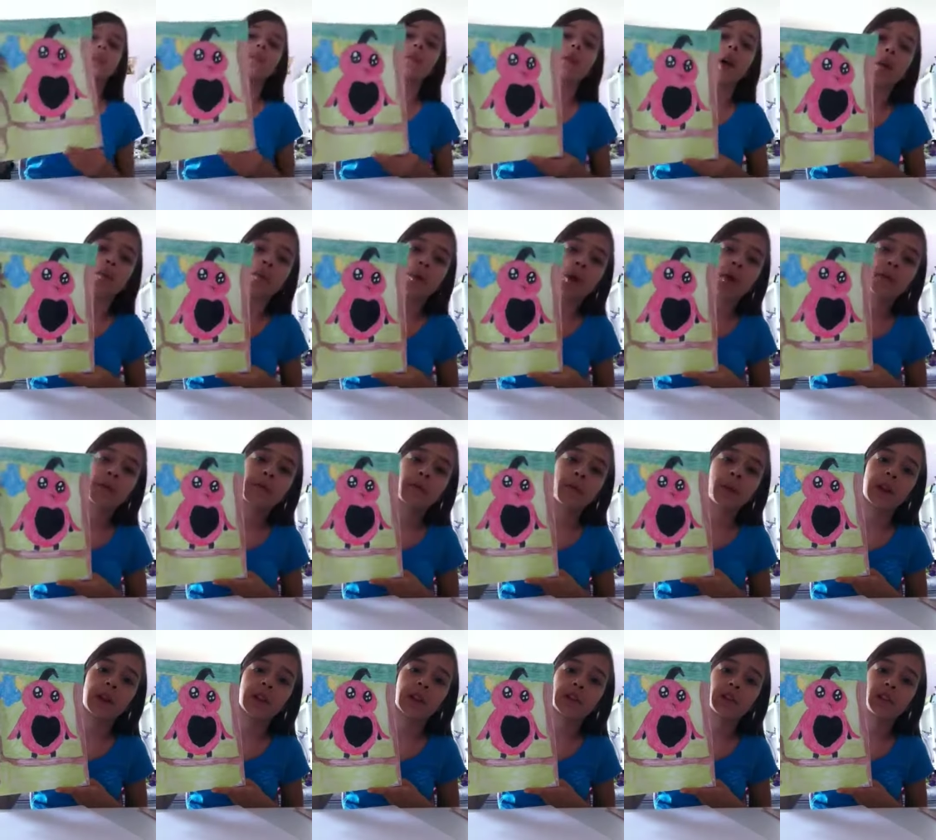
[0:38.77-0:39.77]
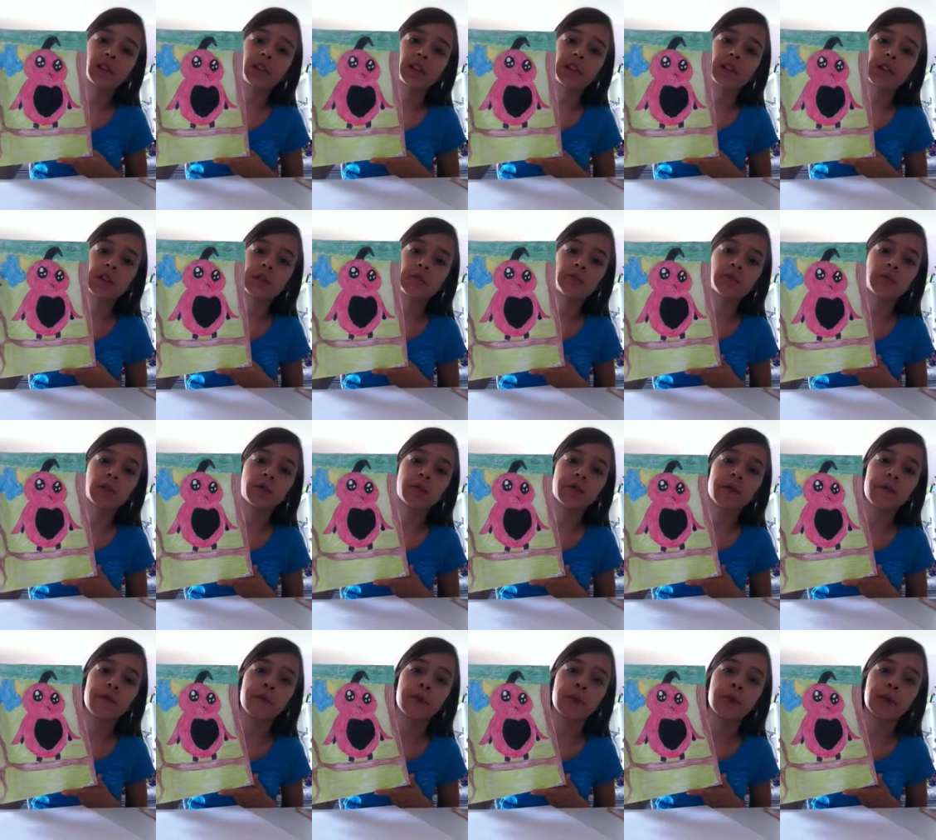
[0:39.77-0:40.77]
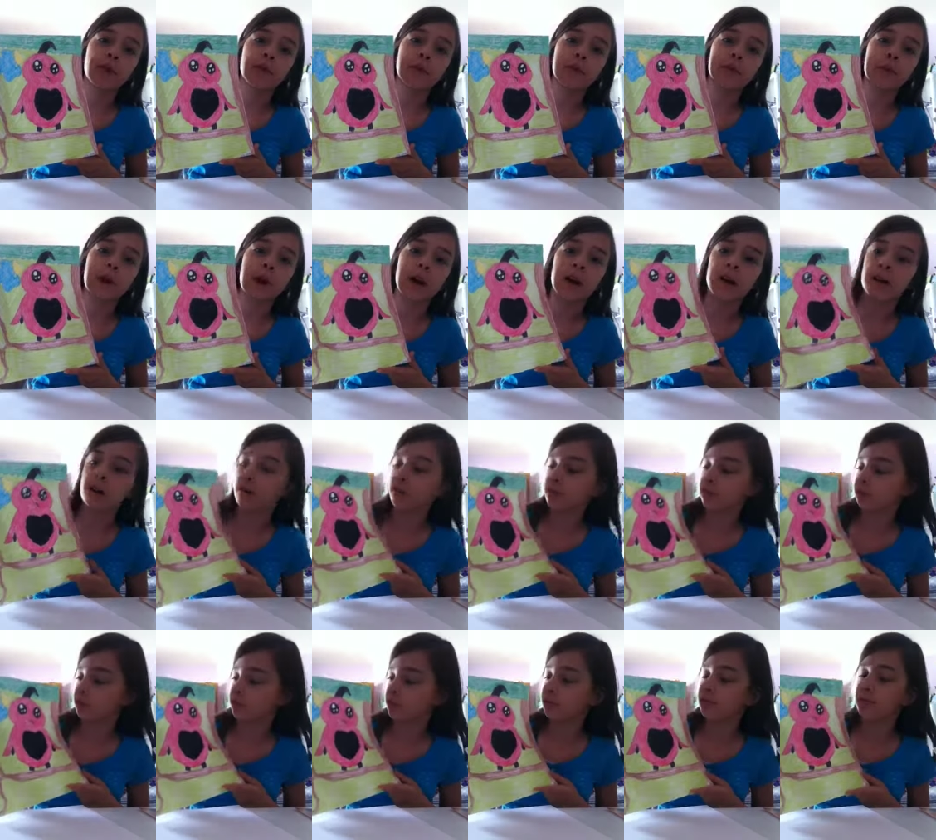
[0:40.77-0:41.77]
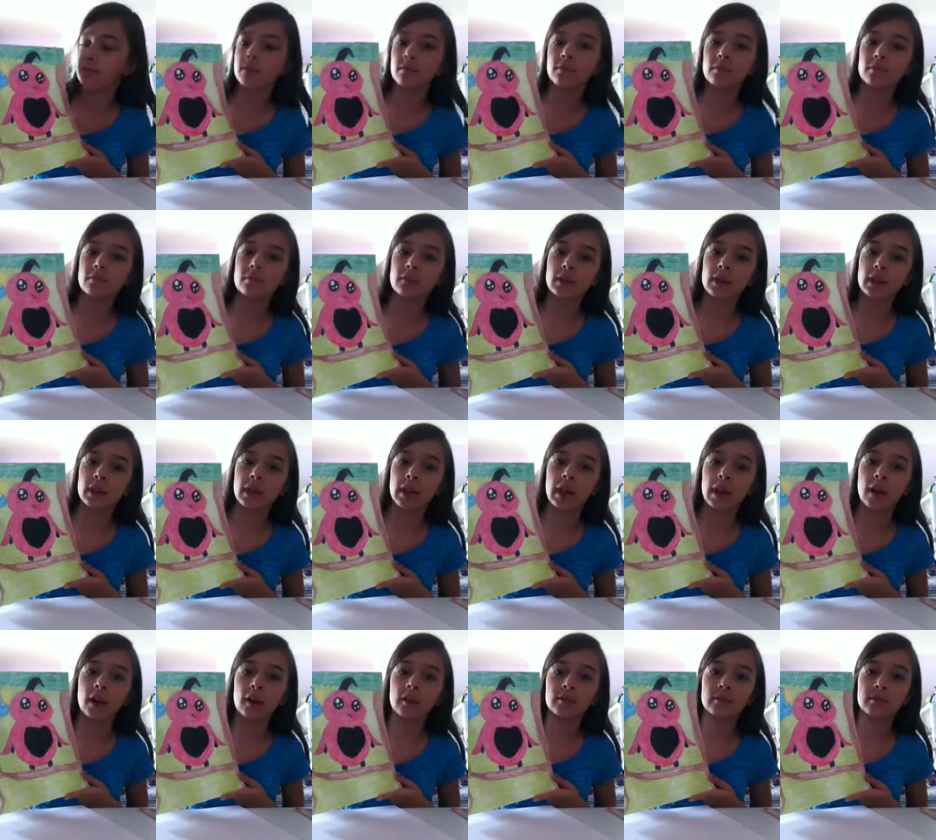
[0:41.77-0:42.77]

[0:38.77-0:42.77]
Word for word: Red bird for my little sister. Her favorite color is red, and yeah.